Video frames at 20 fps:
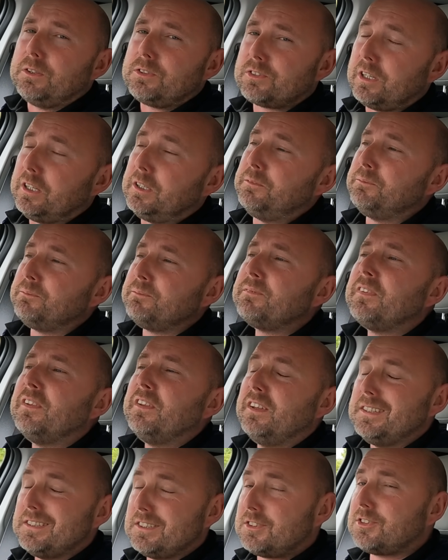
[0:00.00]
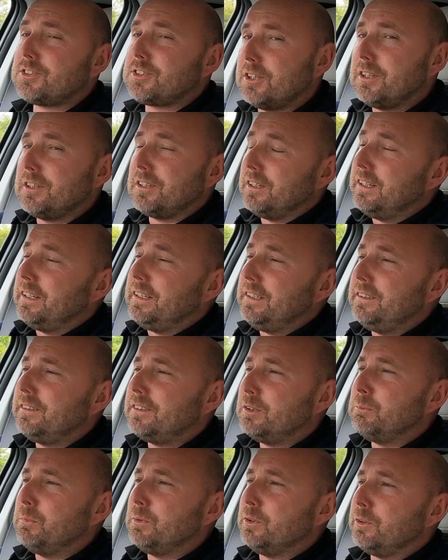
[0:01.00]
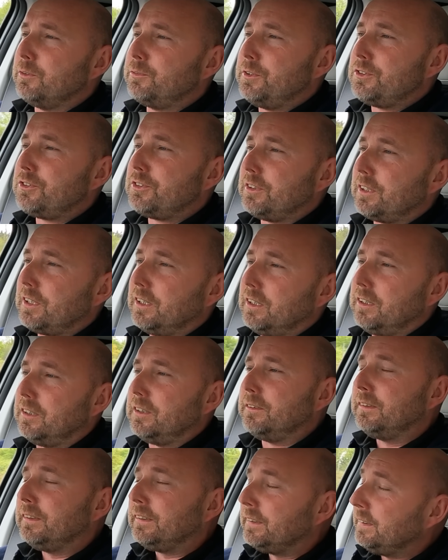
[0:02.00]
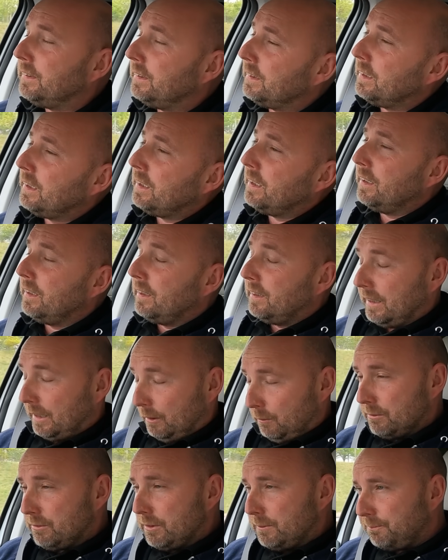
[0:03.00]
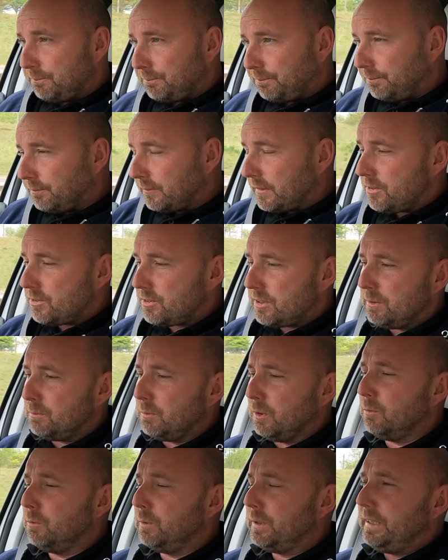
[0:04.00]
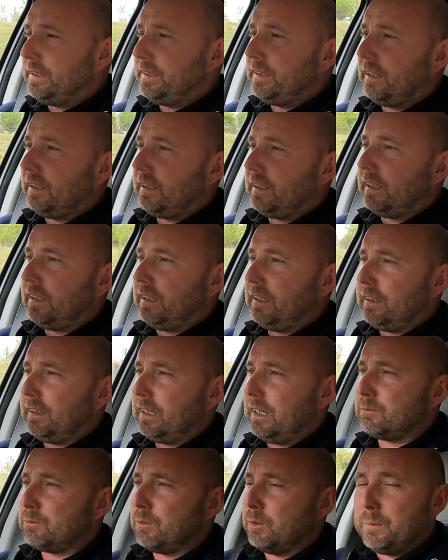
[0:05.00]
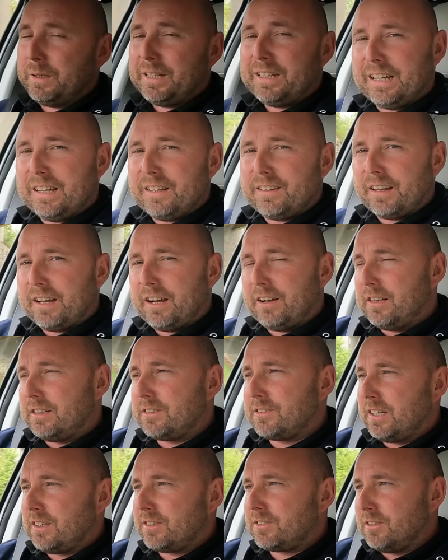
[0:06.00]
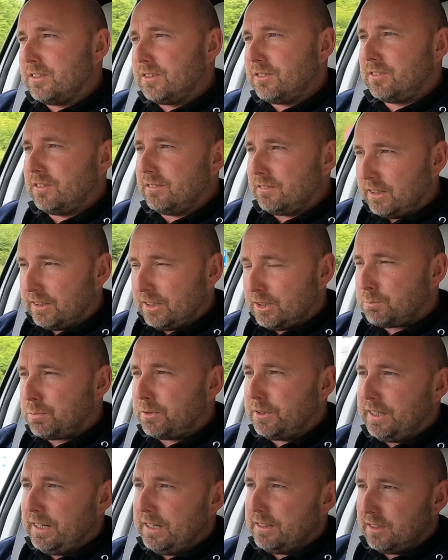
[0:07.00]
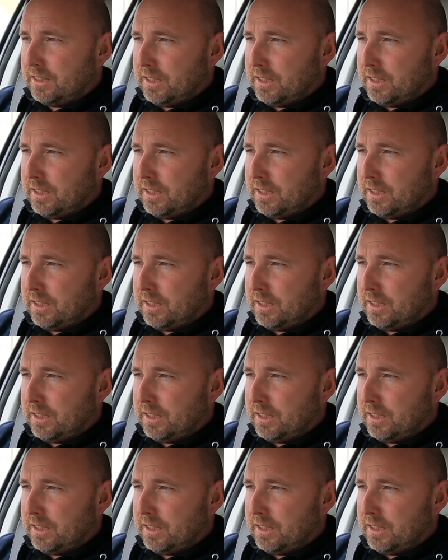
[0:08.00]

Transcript: So it's certainly the more efficient car. However, let's see what we have when we get there and the Tesla's done its preheating.